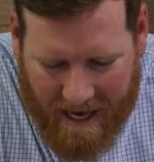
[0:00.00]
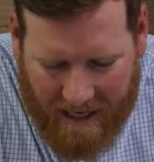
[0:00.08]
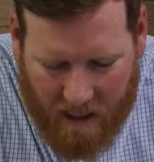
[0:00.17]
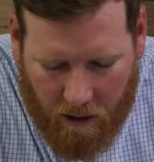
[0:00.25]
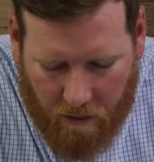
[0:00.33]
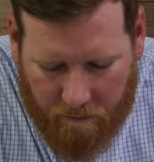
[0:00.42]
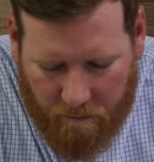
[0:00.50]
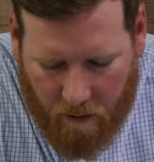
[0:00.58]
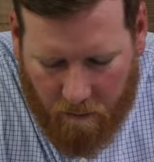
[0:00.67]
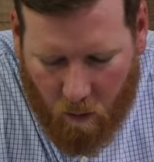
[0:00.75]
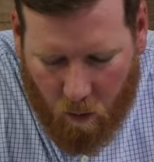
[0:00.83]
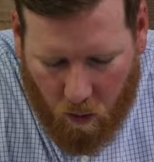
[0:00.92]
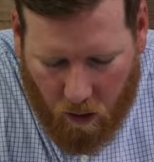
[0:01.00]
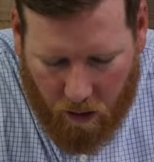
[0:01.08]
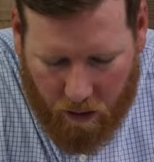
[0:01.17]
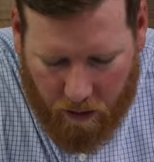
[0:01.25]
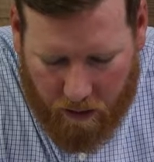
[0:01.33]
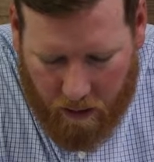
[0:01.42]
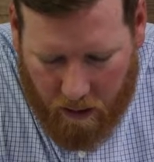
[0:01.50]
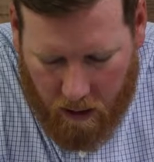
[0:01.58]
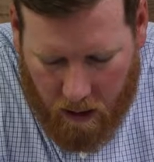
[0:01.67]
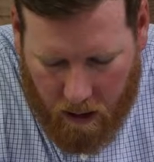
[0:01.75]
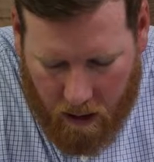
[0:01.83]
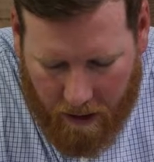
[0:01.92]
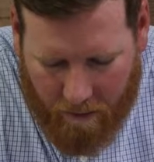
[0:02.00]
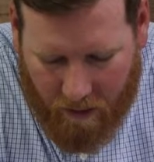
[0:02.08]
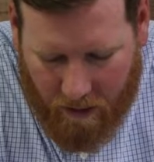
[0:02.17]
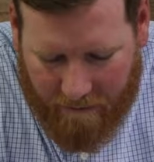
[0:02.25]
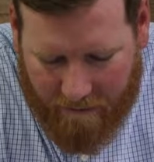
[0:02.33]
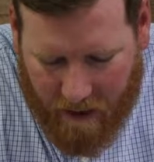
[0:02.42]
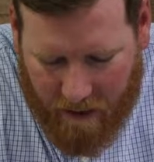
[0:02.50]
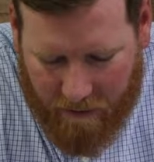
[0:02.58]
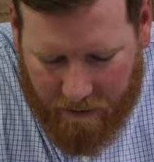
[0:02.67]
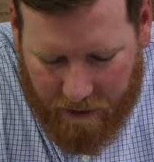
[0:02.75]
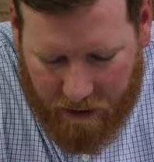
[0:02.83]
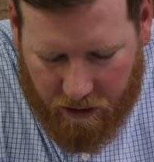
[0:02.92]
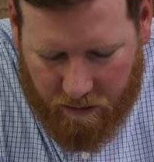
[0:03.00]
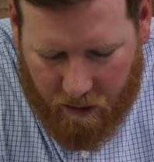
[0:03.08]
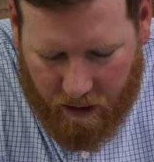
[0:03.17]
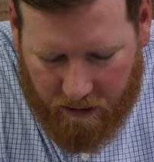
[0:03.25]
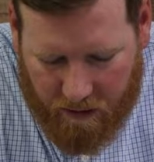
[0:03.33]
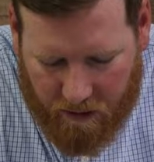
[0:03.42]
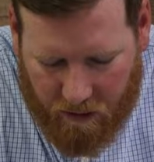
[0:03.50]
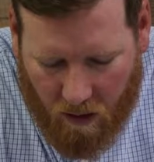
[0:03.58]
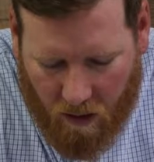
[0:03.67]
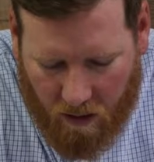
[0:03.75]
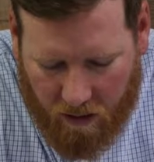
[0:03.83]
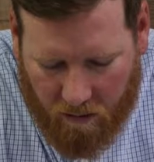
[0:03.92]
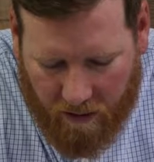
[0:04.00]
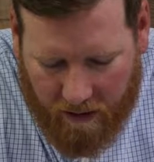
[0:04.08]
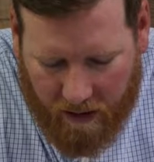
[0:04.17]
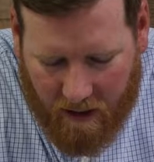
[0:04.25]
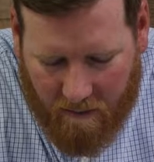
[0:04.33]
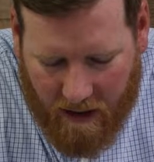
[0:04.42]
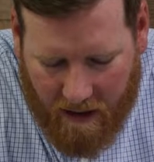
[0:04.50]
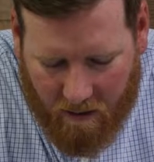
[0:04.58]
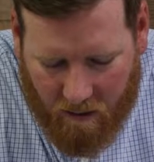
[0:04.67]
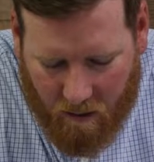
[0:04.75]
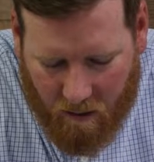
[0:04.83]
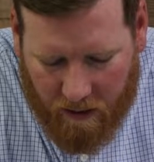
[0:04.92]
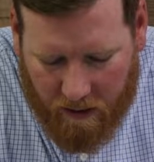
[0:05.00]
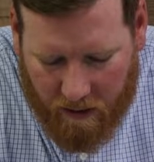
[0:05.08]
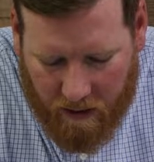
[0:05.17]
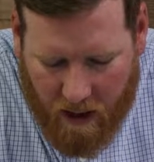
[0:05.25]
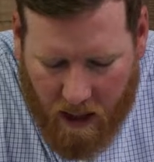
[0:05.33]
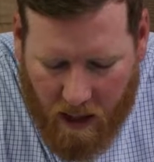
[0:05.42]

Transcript: and hear from the word and I pray, Father, that you'd bless us all as we think about, Lord, that